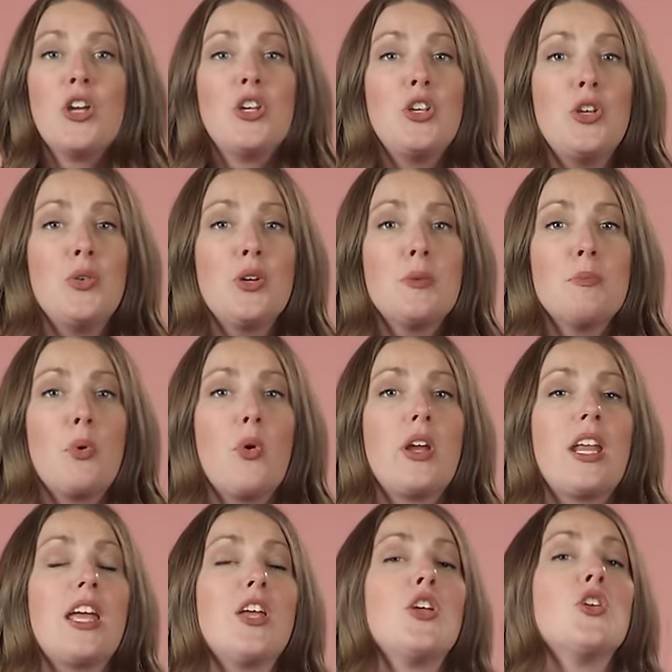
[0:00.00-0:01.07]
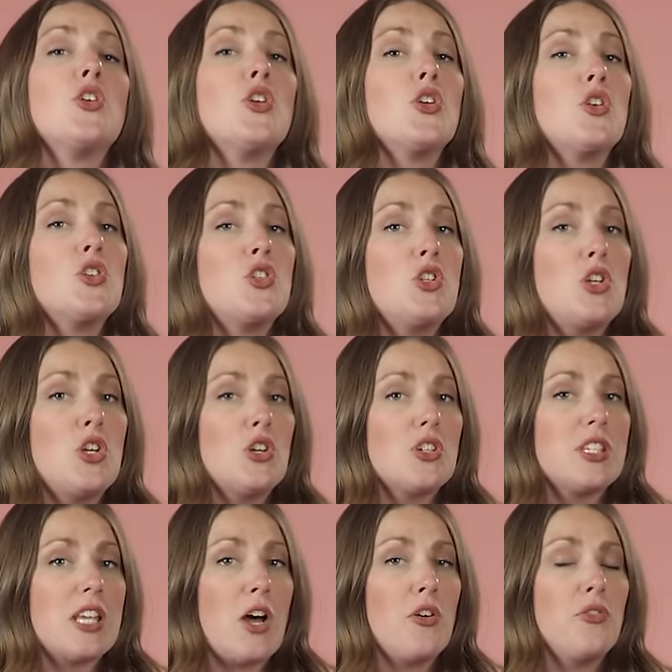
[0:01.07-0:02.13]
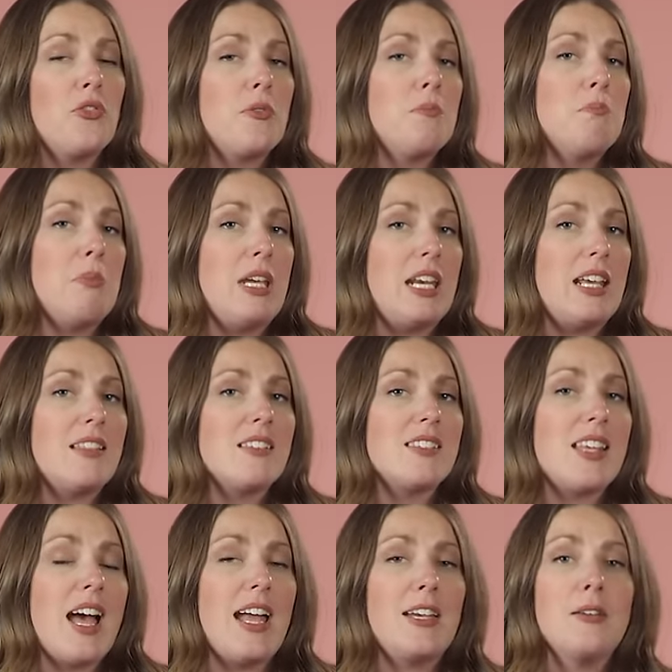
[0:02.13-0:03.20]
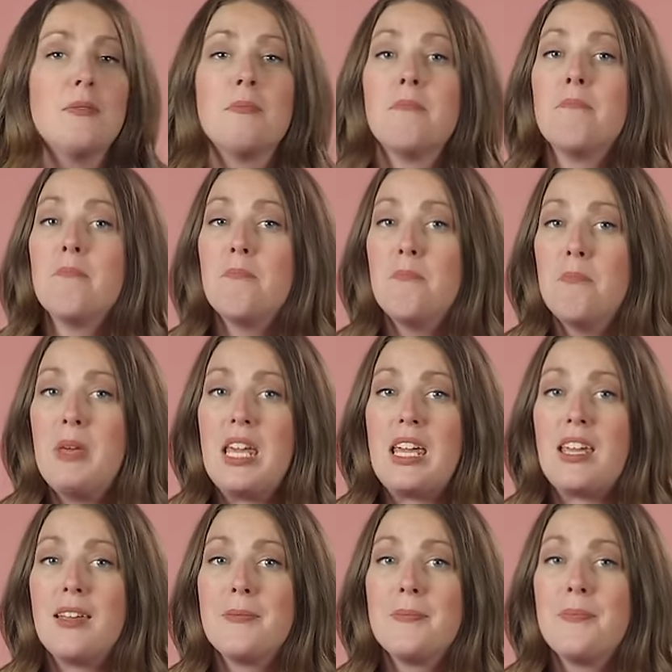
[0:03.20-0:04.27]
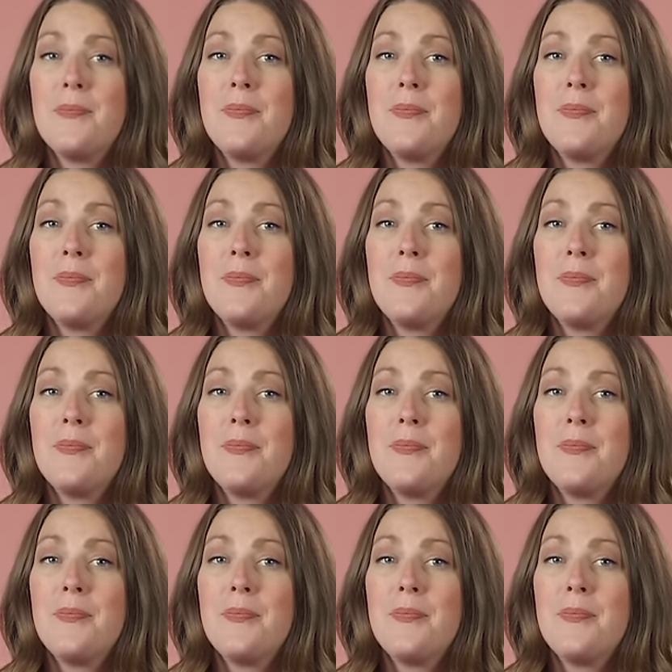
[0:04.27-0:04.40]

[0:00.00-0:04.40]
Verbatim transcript: you can point it to yourself, meaning the sign me.